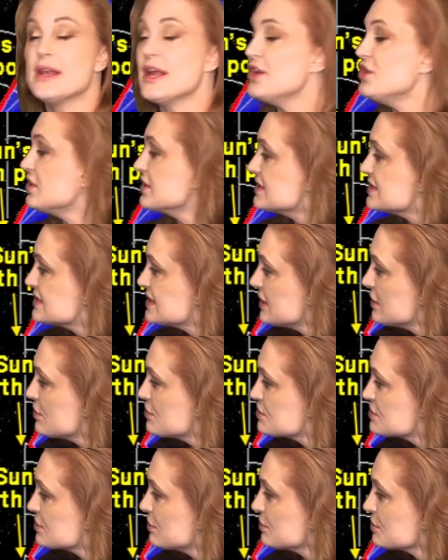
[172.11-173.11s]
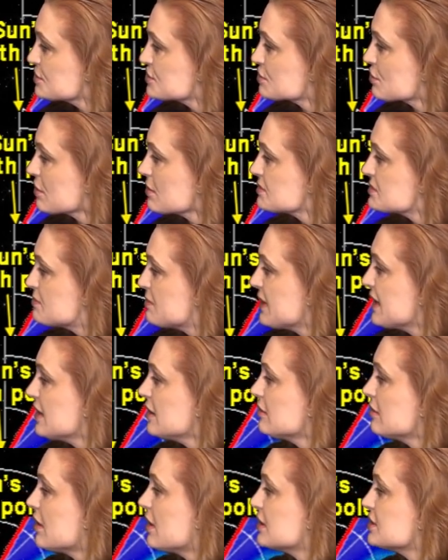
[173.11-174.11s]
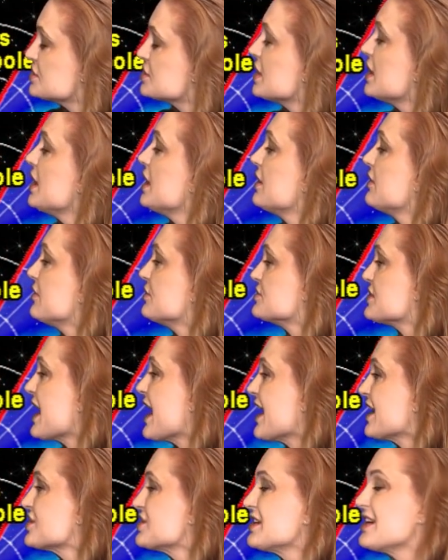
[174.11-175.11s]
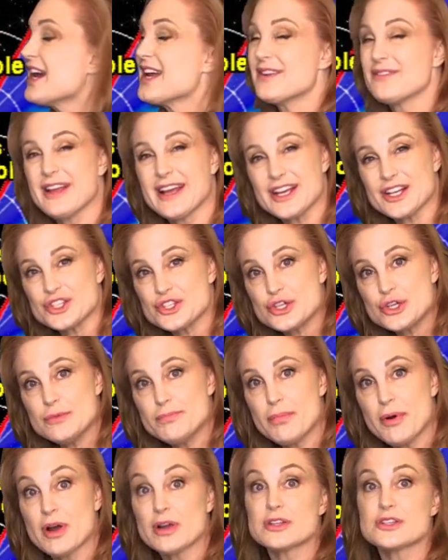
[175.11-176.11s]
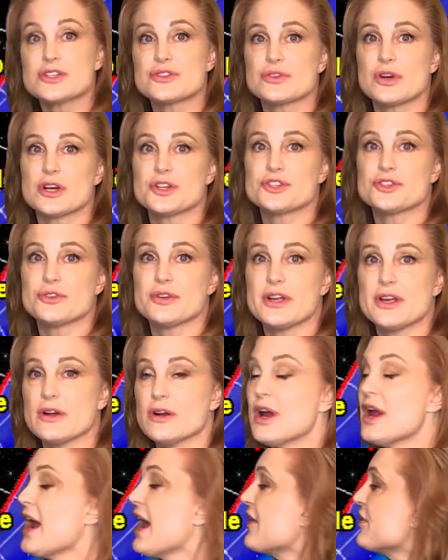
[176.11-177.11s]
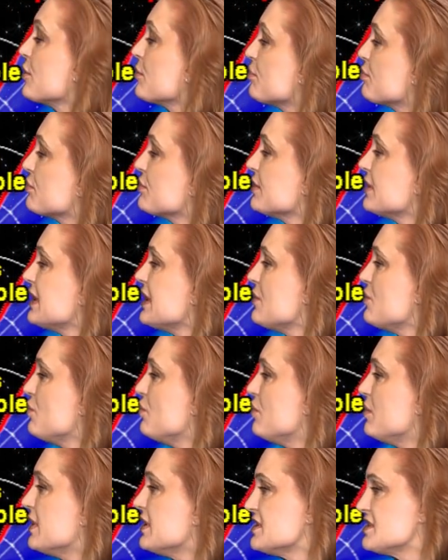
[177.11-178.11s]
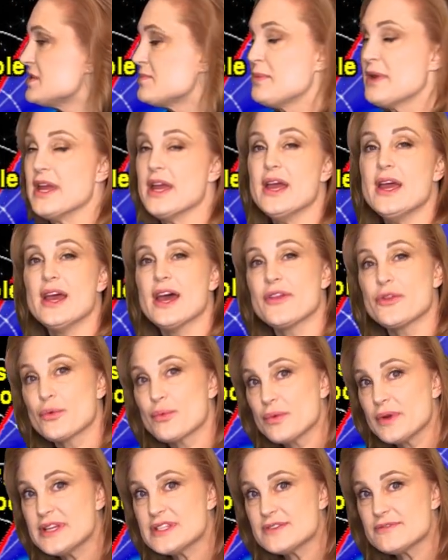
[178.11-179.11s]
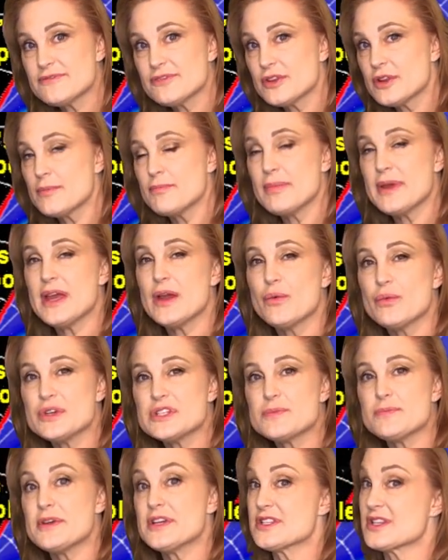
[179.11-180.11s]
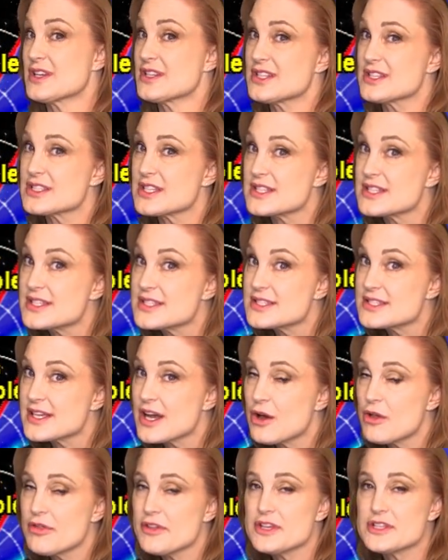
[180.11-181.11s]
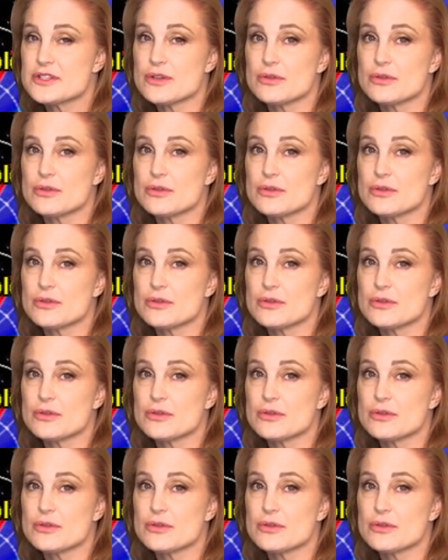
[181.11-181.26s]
Now you can see those solar storms being launched. There's actually kind of like a 2-part structure here, and they're pretty wispy. And the reason for them being wispy is because it's a stealthy